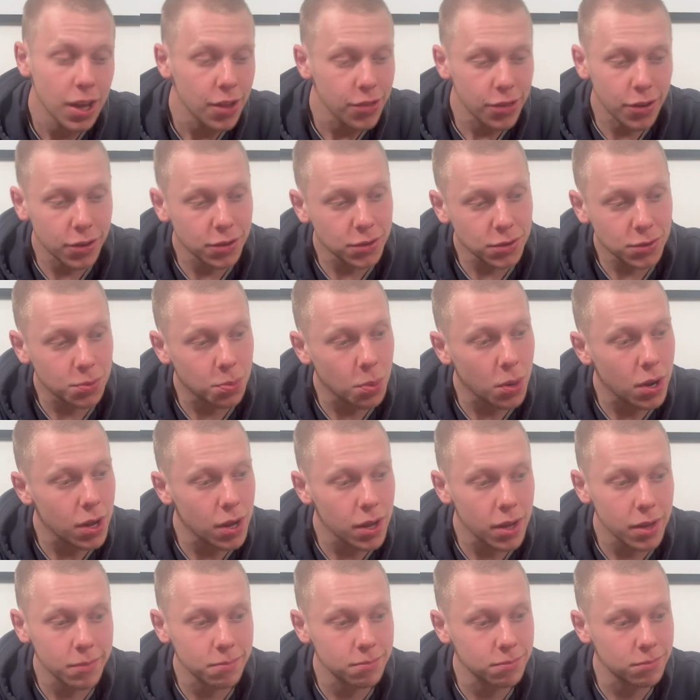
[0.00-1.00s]
Those
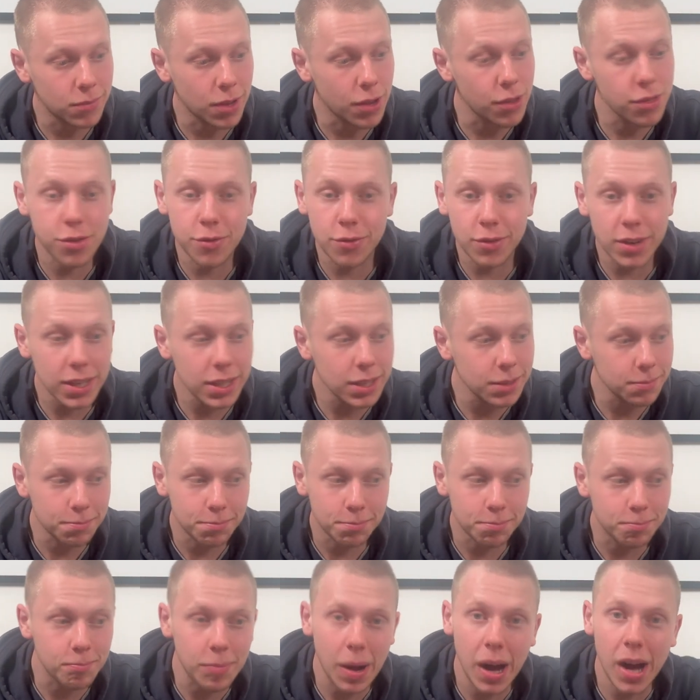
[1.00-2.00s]
were the three
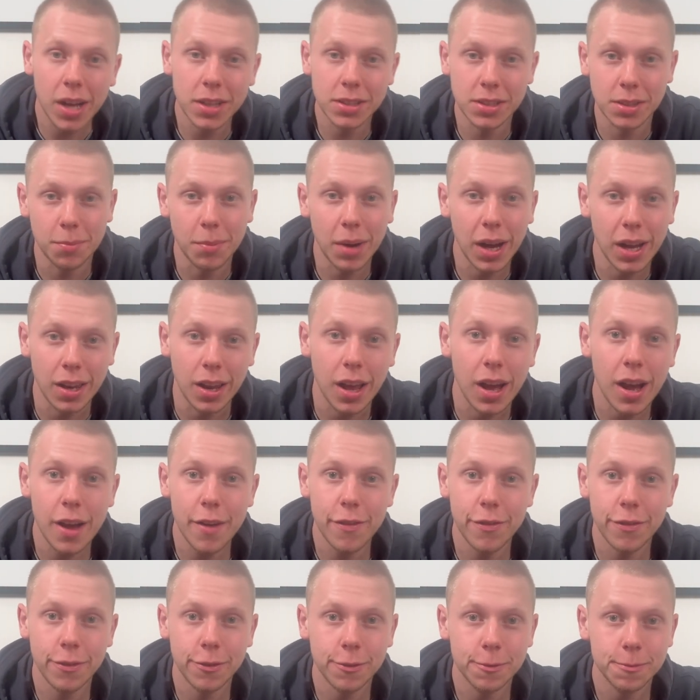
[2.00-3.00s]
parts of my
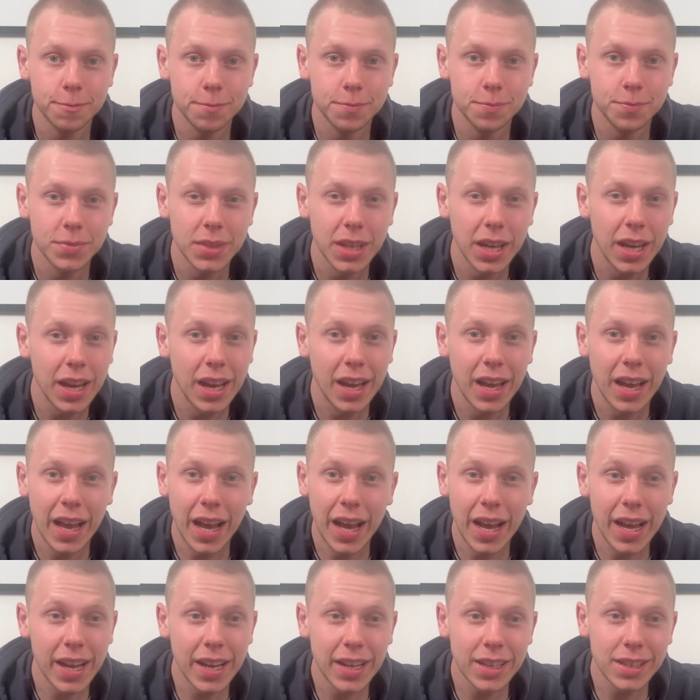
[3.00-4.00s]
life,
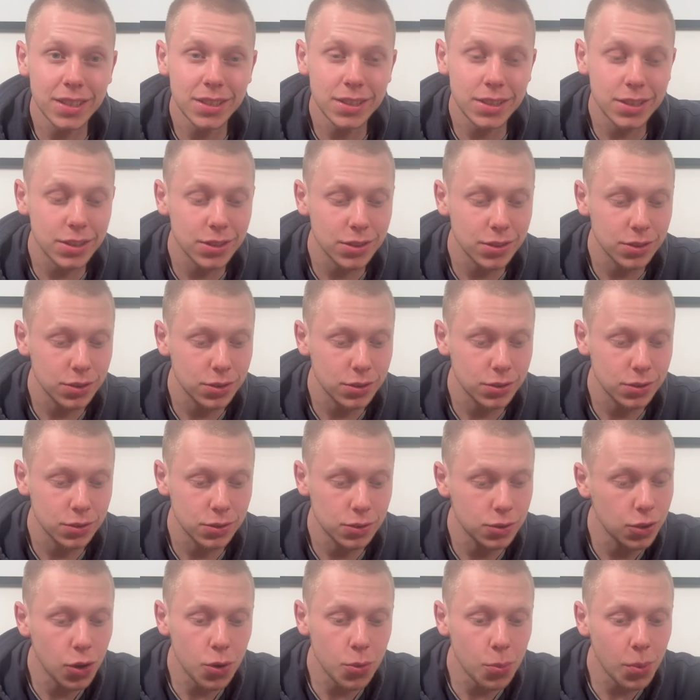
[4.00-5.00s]
and
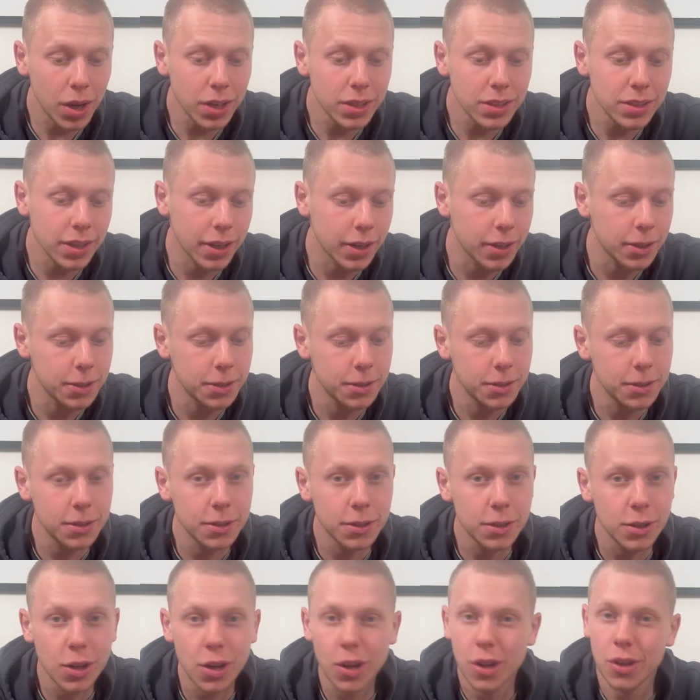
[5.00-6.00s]
no wonder.
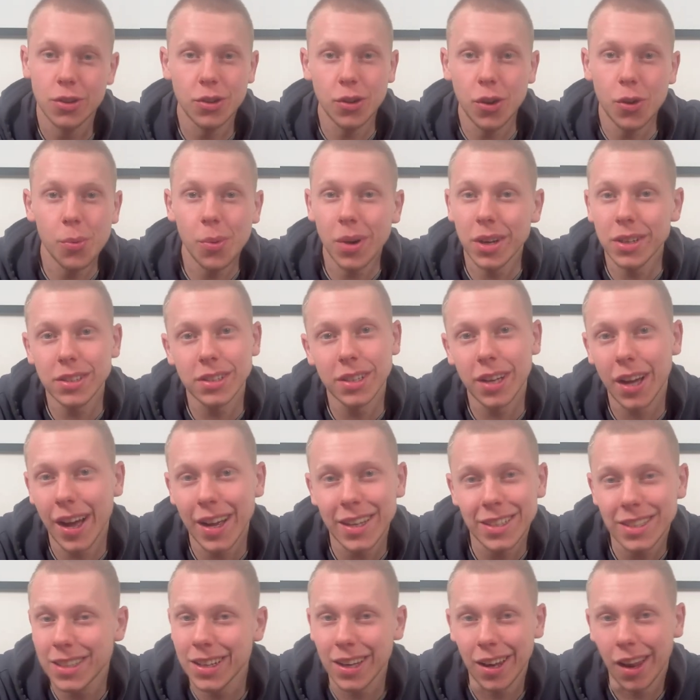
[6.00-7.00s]
No wonder
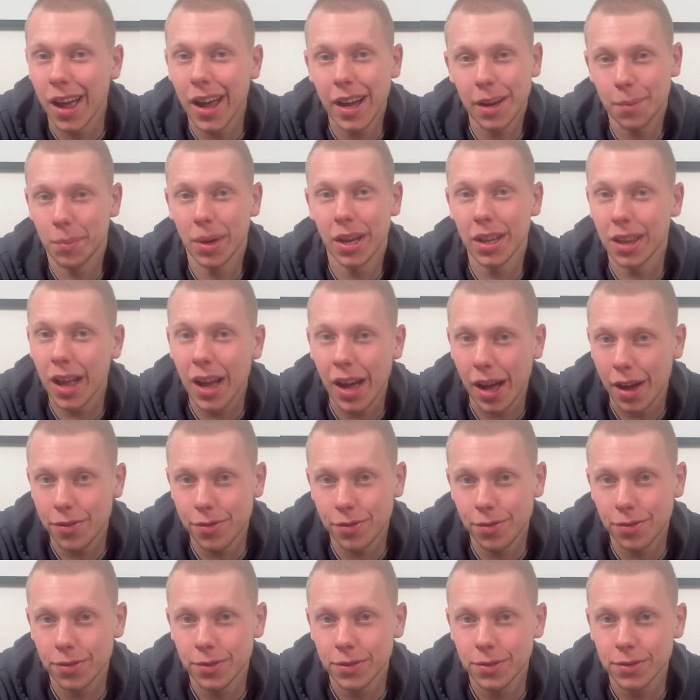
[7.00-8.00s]
I didn't like my
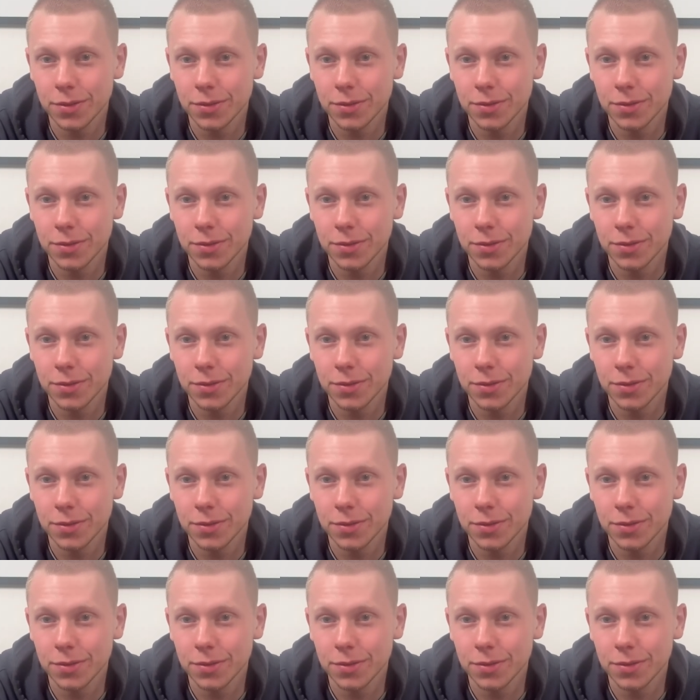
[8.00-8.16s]
life.